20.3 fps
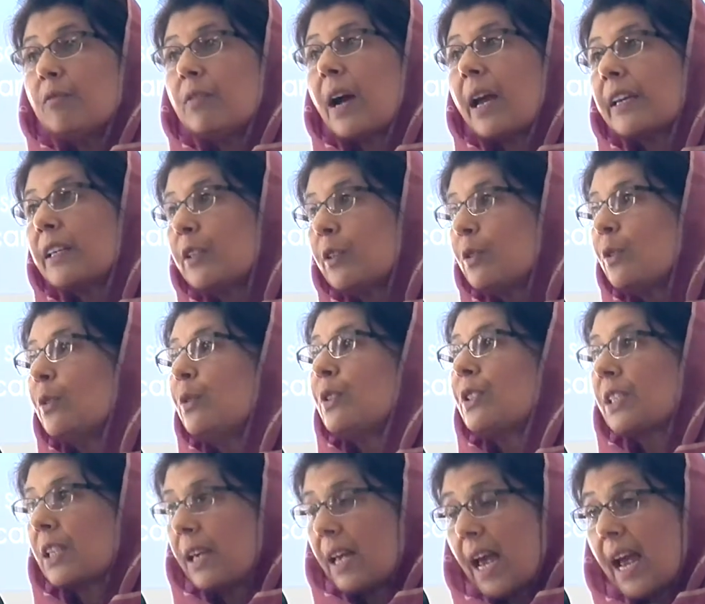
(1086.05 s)

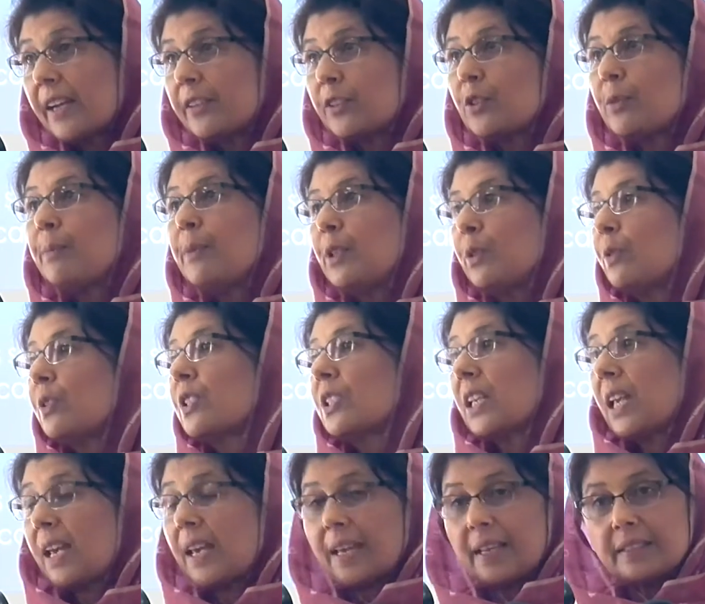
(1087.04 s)
Vaheguru's attributes
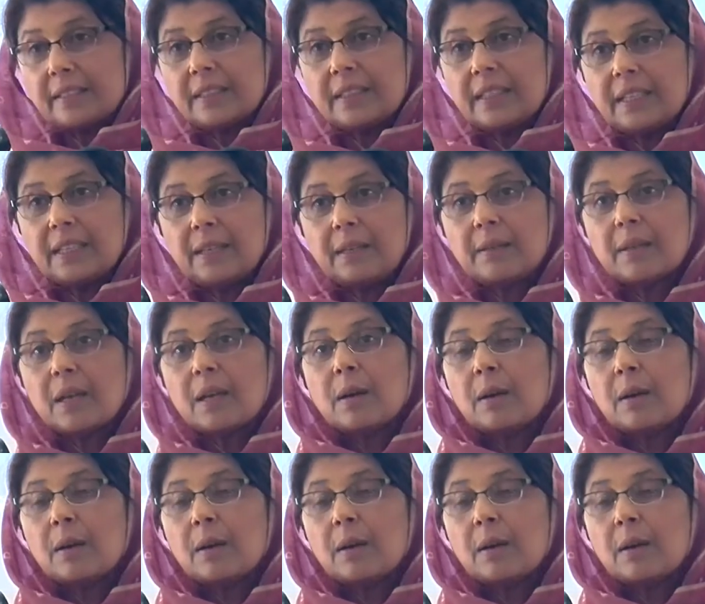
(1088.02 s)
and the